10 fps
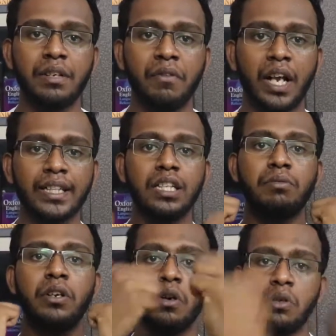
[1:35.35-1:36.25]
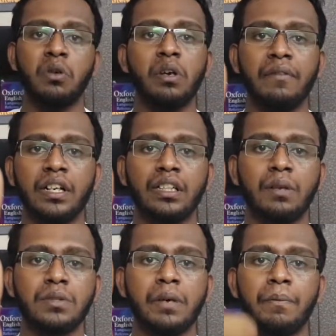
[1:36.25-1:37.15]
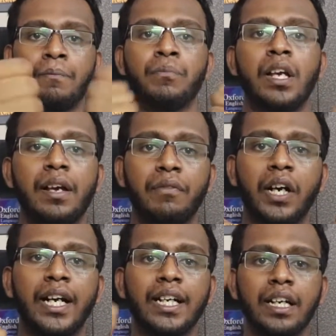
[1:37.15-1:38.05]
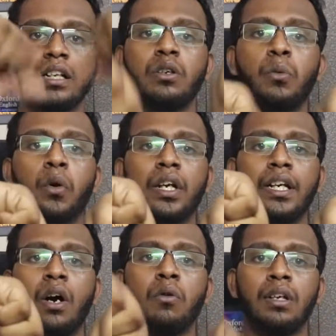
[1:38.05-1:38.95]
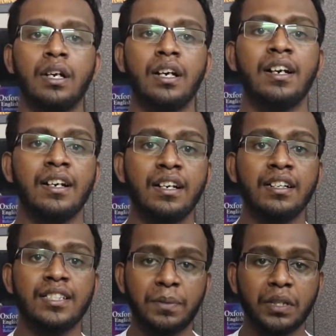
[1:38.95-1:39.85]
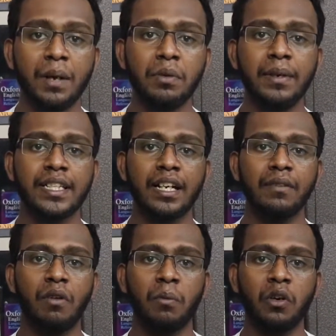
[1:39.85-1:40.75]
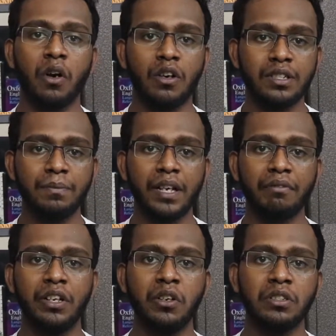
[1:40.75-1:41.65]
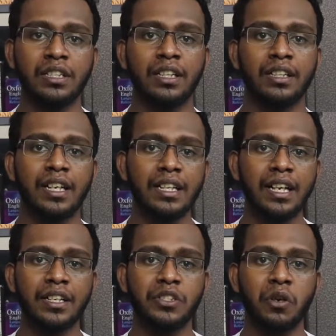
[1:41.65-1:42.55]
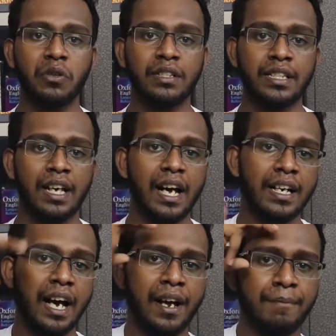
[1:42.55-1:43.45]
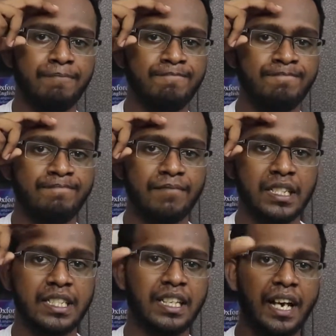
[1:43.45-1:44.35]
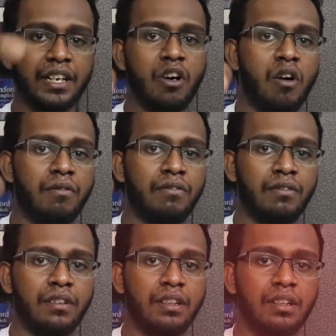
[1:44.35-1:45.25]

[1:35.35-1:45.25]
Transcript: If you like this video, do give it a thumbs up. If you hated it, do vote it down. Subscribe to my channel for more awesome tech videos. Till then, it's Jones and I am signing off.